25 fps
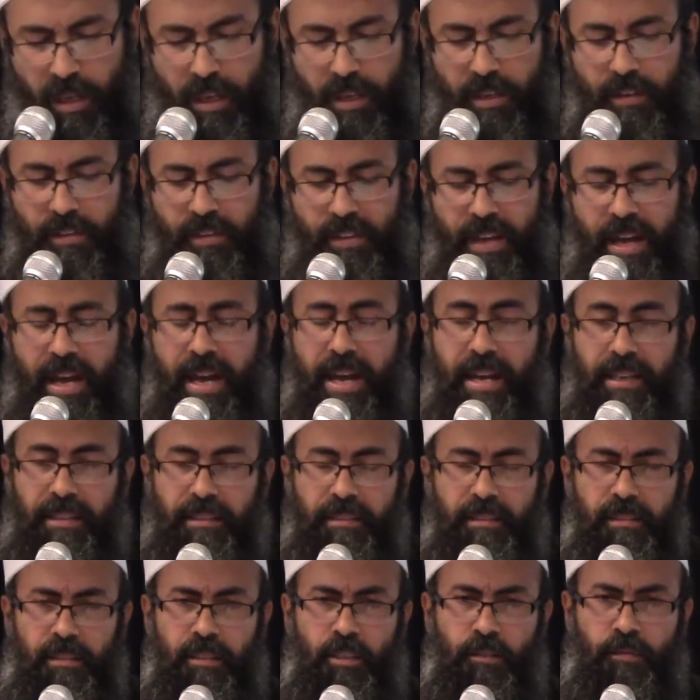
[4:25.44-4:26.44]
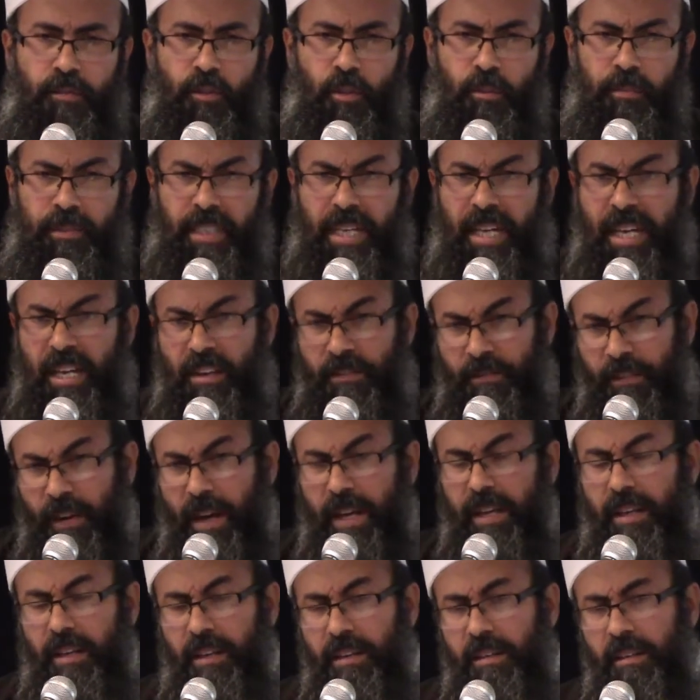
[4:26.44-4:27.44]
than from the
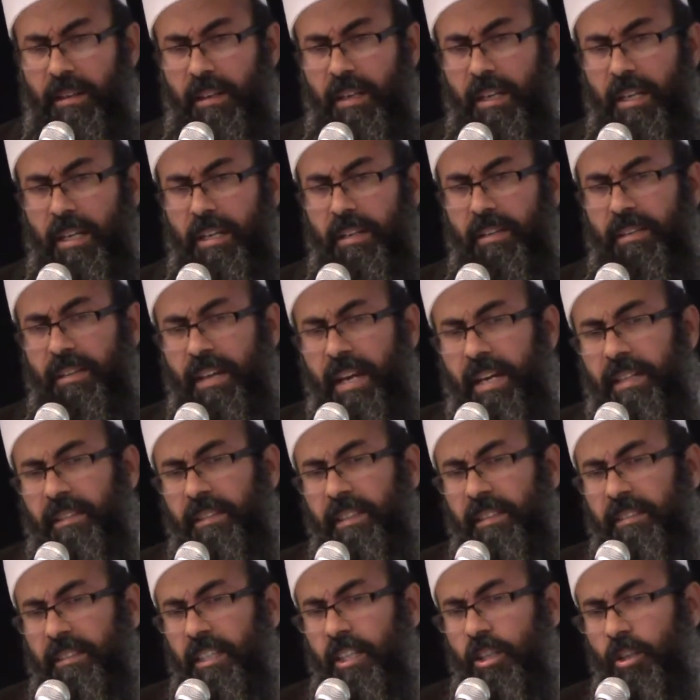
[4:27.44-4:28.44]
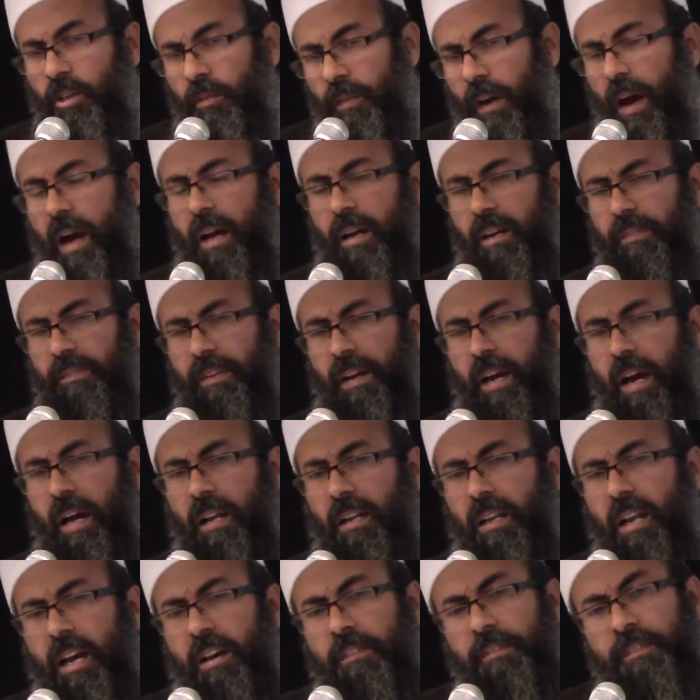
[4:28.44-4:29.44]
hellfire than the day of Arafah.
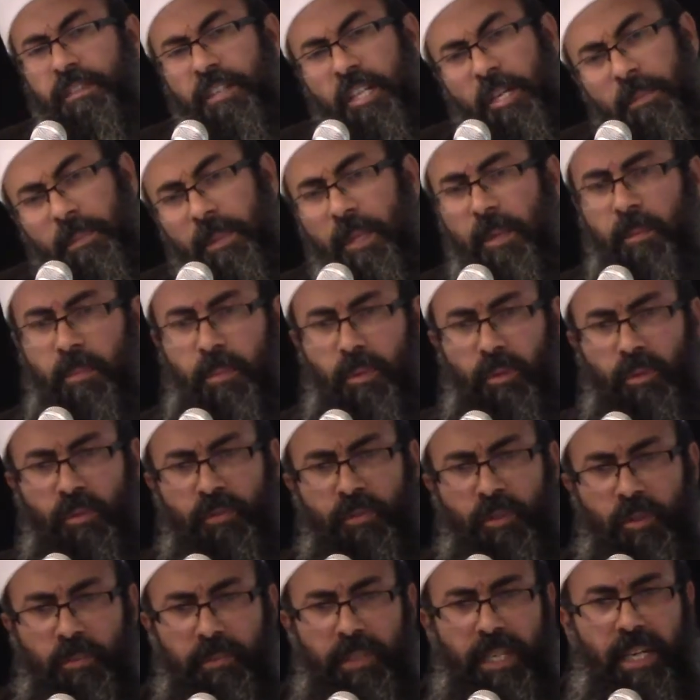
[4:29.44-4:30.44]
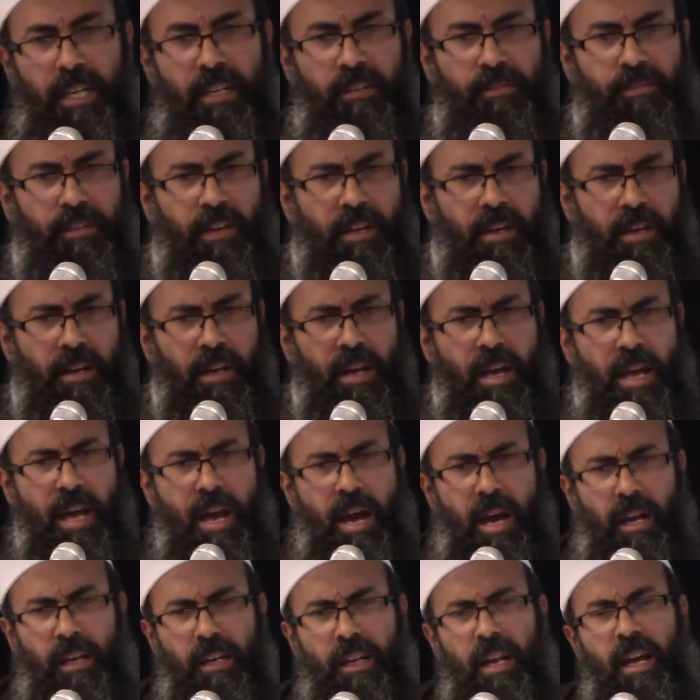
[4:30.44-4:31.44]
Allah free people from the hellfire.
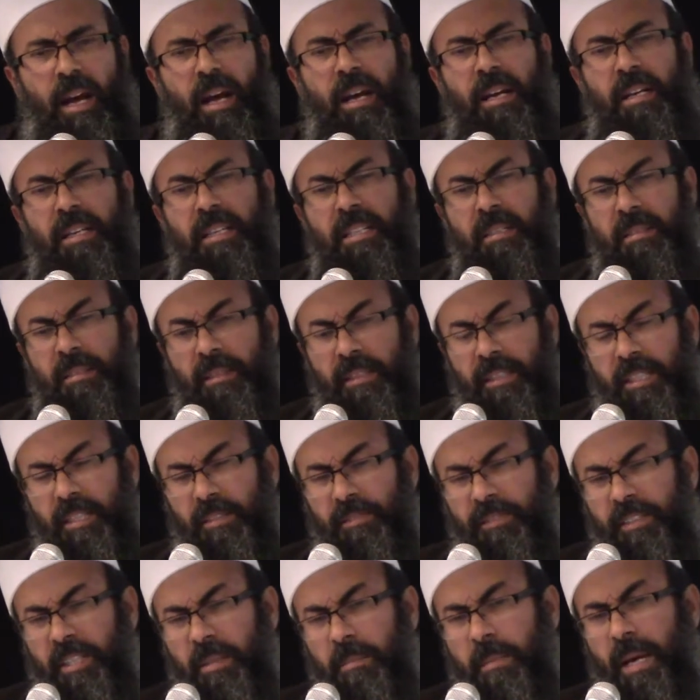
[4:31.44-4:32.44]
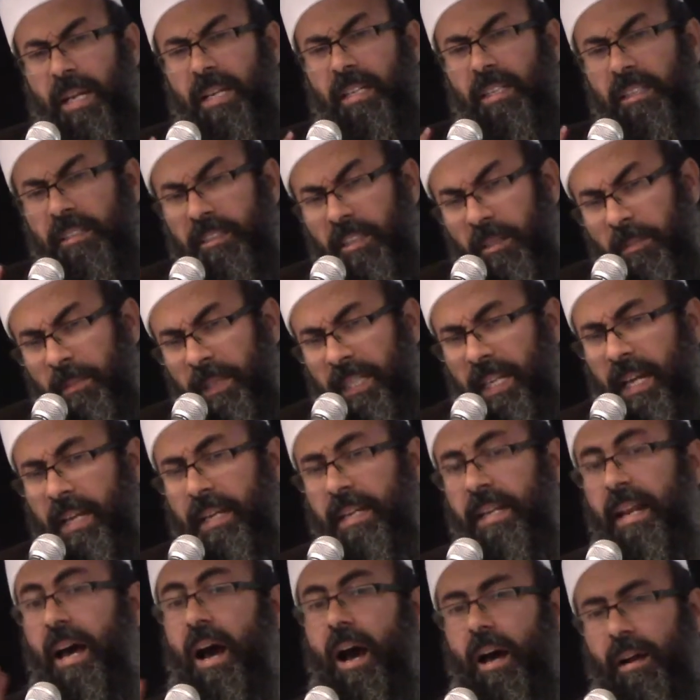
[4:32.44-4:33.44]
Allah give them al-itq min
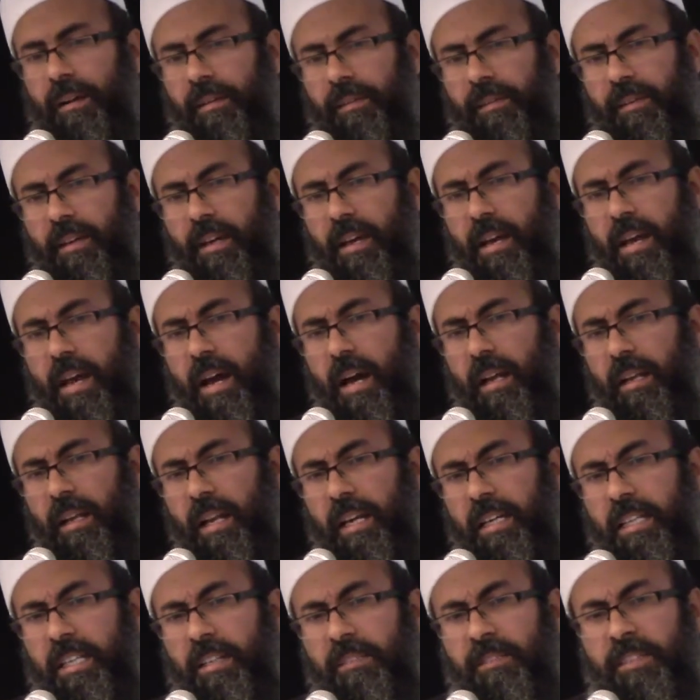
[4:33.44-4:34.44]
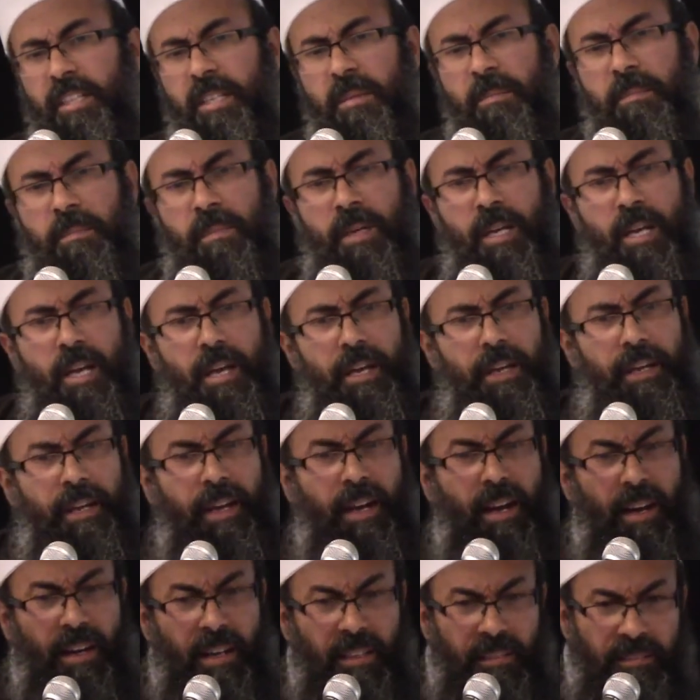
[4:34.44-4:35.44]
al-nar. Allah give them
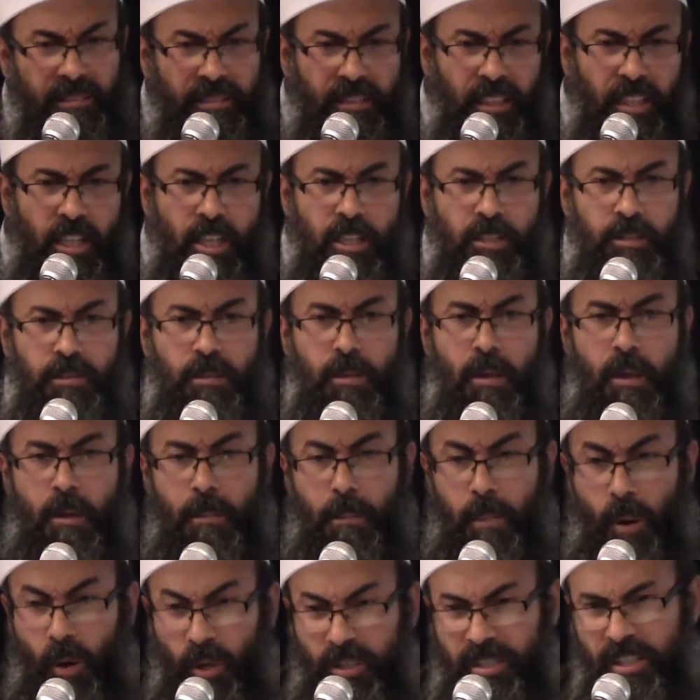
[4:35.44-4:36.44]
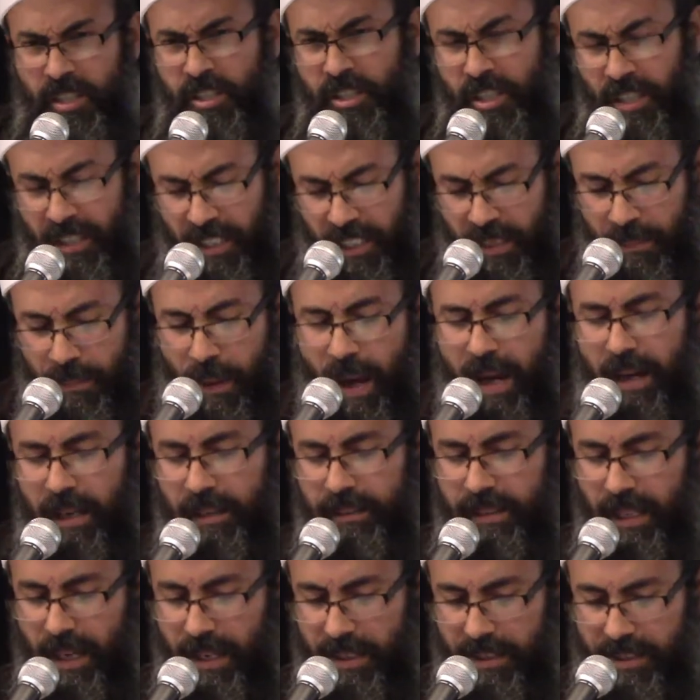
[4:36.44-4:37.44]
guaranteed position in
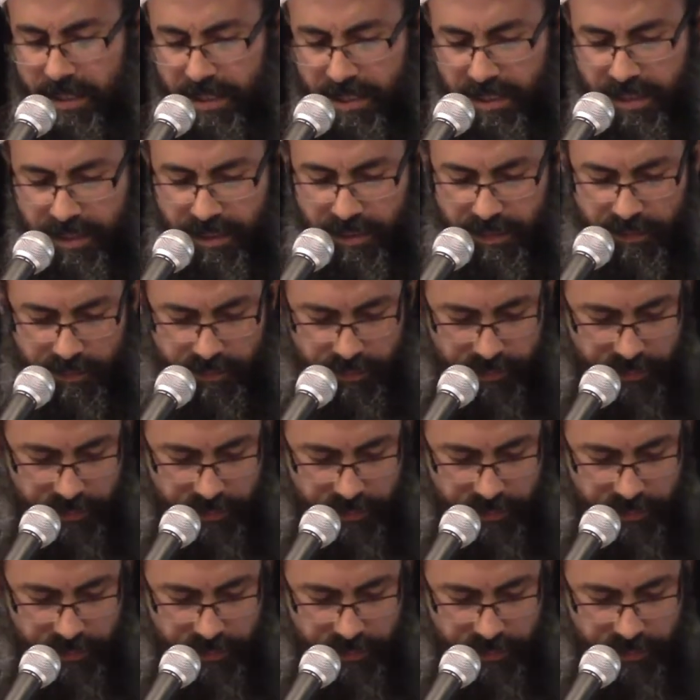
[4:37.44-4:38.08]
paradise.